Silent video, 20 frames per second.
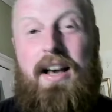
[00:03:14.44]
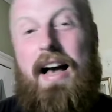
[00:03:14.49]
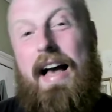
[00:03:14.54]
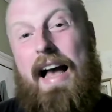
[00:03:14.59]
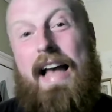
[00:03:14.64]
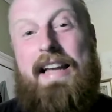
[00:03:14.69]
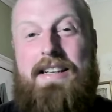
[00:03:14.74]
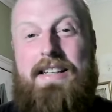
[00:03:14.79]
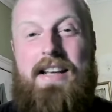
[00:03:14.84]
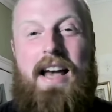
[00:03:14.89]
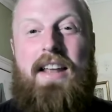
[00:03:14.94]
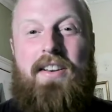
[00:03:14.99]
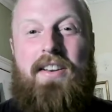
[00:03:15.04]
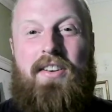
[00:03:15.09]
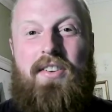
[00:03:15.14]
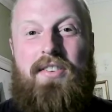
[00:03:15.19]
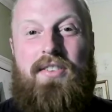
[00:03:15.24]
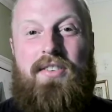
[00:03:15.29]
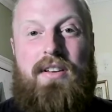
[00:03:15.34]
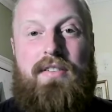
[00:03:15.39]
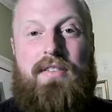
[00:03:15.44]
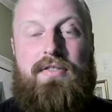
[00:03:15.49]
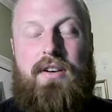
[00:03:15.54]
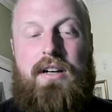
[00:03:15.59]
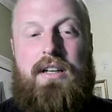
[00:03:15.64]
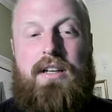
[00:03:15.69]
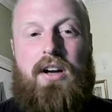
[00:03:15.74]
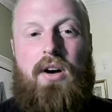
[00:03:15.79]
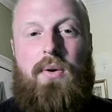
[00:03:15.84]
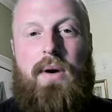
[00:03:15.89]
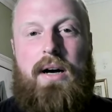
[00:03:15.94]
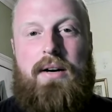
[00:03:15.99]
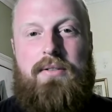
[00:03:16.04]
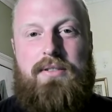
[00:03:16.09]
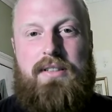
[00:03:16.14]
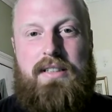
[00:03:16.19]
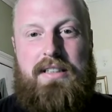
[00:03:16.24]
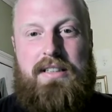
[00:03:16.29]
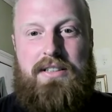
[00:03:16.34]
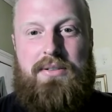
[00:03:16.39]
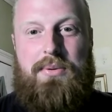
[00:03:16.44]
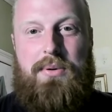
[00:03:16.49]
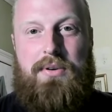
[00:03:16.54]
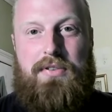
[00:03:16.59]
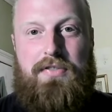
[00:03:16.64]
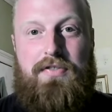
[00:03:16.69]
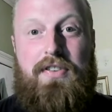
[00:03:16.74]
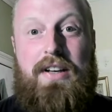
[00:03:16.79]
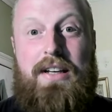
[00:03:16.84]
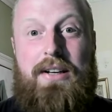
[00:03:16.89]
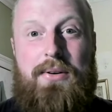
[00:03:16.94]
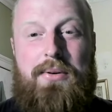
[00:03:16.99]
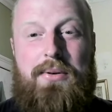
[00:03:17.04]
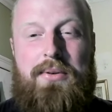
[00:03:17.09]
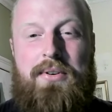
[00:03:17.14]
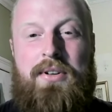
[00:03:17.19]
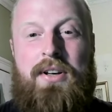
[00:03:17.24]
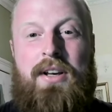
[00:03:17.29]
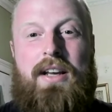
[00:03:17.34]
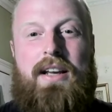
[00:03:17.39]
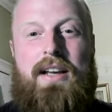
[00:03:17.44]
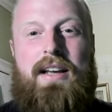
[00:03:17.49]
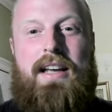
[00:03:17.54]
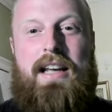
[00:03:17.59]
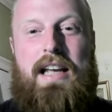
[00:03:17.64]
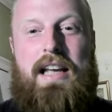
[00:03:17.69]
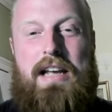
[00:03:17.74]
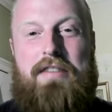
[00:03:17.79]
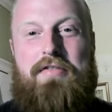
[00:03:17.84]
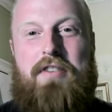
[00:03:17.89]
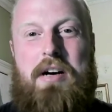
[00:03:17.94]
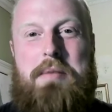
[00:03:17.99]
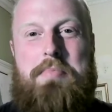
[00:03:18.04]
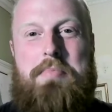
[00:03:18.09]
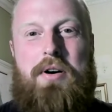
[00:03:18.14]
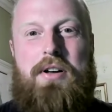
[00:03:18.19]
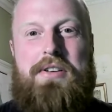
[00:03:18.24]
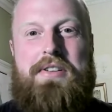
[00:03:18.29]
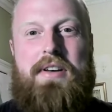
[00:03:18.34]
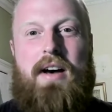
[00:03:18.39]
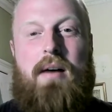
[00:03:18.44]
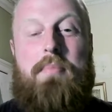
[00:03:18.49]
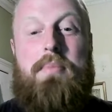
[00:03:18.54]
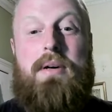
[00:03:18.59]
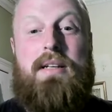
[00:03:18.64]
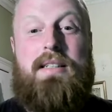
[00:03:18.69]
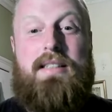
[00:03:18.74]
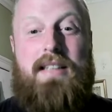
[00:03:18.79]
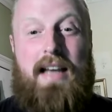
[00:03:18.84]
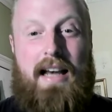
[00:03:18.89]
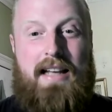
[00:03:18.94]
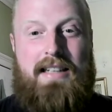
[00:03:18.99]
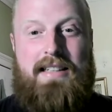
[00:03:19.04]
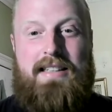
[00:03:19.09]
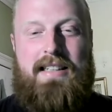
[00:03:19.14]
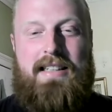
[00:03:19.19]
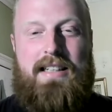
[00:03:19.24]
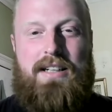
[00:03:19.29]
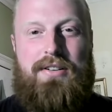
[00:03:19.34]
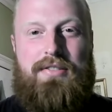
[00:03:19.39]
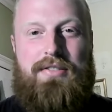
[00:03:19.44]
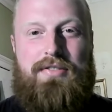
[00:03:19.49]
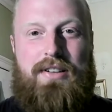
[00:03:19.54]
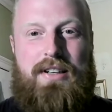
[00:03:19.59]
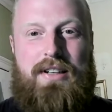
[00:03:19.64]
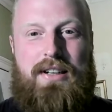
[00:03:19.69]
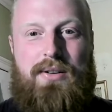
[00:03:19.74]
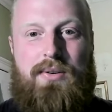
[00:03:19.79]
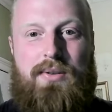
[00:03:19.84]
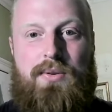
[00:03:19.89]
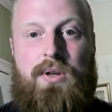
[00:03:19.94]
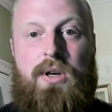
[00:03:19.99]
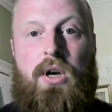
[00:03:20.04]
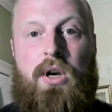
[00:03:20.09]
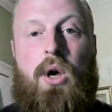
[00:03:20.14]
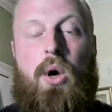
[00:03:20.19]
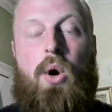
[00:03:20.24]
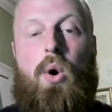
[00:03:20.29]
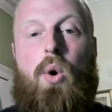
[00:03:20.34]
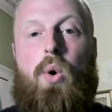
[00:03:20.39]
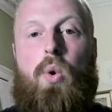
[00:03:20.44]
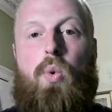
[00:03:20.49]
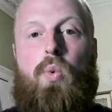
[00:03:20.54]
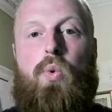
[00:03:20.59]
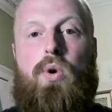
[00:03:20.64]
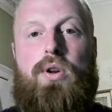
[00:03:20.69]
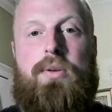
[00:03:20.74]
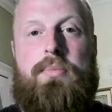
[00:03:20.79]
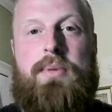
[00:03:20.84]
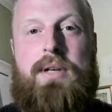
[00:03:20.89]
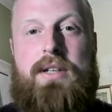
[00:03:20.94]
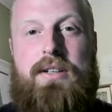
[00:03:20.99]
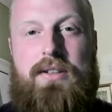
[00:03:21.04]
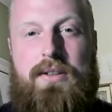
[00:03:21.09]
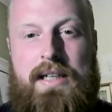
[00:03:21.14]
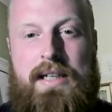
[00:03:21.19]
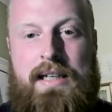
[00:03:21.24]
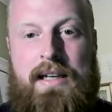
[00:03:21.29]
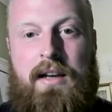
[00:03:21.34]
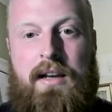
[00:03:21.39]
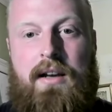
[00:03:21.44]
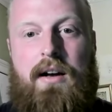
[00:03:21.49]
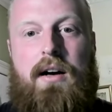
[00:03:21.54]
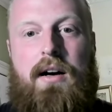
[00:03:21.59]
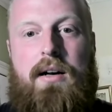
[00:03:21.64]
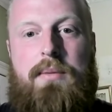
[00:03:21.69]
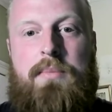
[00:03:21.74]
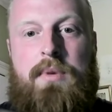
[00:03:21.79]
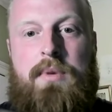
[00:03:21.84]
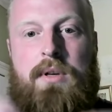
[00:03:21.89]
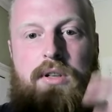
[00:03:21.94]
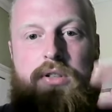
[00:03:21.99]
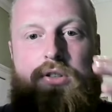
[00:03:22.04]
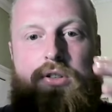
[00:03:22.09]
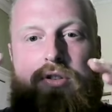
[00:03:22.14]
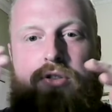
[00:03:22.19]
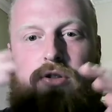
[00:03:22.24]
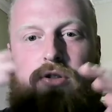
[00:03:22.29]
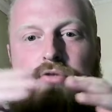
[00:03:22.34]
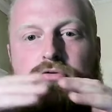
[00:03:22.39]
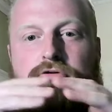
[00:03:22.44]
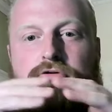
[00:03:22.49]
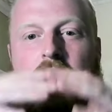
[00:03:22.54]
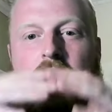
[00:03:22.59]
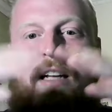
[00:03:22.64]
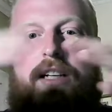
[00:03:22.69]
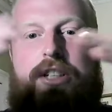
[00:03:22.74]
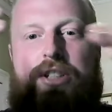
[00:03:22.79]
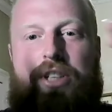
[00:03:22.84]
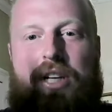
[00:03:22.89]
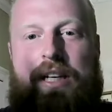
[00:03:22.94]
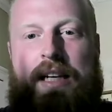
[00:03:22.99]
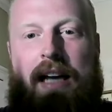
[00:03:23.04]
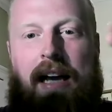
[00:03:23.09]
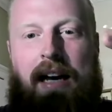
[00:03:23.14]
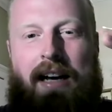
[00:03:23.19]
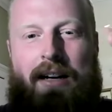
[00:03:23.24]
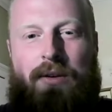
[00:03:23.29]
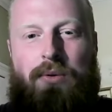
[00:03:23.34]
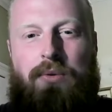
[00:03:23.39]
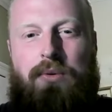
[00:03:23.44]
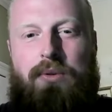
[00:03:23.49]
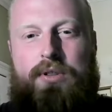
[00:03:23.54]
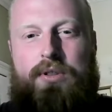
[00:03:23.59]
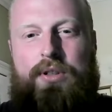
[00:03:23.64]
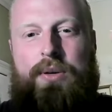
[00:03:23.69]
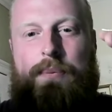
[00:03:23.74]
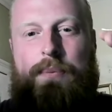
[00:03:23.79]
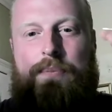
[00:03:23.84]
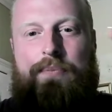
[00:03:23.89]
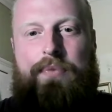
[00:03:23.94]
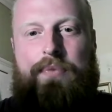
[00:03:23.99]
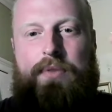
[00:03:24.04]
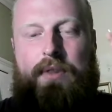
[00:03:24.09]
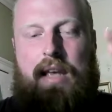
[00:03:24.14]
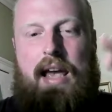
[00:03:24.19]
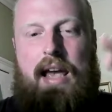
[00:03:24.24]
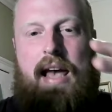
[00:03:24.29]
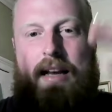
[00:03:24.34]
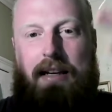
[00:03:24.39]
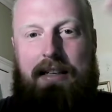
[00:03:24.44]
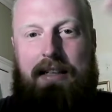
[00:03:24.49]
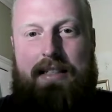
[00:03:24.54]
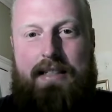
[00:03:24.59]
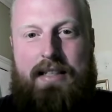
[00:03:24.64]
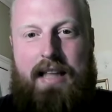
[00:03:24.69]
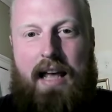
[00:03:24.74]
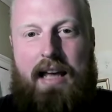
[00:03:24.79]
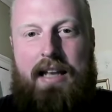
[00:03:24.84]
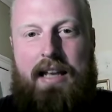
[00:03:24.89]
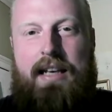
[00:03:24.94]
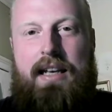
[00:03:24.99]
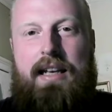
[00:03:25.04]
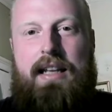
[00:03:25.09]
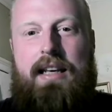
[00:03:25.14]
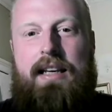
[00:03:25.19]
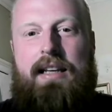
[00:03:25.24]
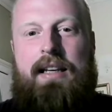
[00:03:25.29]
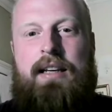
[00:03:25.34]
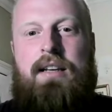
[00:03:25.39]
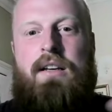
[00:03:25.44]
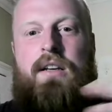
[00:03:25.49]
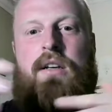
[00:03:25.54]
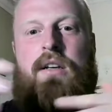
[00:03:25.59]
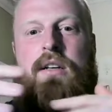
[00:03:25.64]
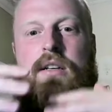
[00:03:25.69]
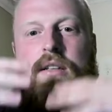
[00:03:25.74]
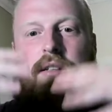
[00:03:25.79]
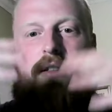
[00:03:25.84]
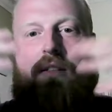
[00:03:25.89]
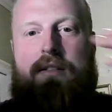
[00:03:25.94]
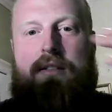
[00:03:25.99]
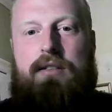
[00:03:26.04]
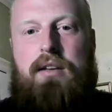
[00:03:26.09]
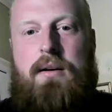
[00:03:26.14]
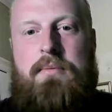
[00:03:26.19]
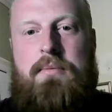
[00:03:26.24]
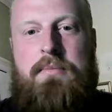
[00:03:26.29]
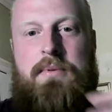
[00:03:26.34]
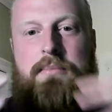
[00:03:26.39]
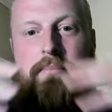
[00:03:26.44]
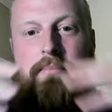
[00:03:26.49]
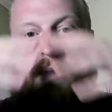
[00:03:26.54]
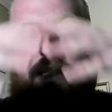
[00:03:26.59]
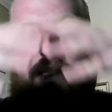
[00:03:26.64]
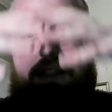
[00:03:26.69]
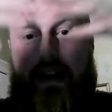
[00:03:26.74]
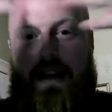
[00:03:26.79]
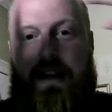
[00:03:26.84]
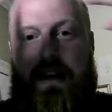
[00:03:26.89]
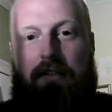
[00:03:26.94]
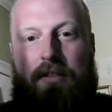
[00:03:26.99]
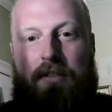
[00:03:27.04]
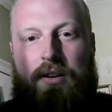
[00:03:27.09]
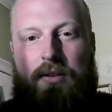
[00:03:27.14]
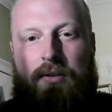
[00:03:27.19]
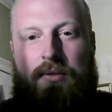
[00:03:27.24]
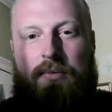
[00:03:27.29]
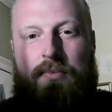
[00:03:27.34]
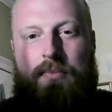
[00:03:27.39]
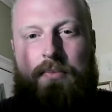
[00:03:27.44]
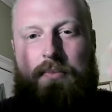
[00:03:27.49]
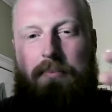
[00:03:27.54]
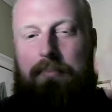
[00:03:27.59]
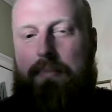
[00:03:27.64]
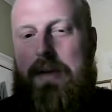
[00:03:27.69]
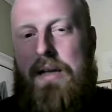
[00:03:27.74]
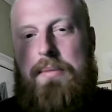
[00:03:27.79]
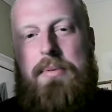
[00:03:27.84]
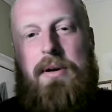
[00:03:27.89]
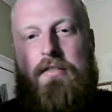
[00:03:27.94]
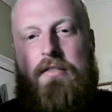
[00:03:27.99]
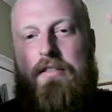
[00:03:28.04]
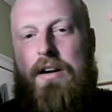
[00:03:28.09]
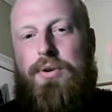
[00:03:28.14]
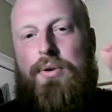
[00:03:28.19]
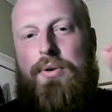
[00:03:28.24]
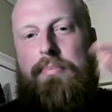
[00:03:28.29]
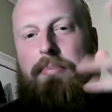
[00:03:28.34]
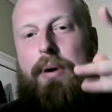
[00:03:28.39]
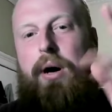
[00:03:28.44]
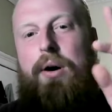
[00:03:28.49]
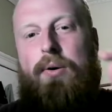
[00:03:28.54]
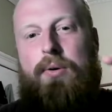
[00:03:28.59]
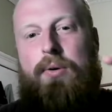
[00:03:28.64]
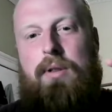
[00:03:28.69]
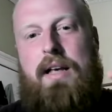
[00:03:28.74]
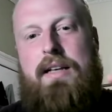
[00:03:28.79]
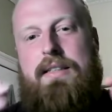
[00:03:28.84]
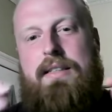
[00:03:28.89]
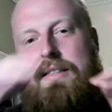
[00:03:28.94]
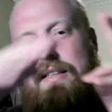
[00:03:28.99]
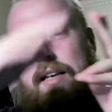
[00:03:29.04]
a tent, if I go out into a field, if I put up a tent in a field, what am I doing? I'm stretching out, extending some material, maybe around a pole, let's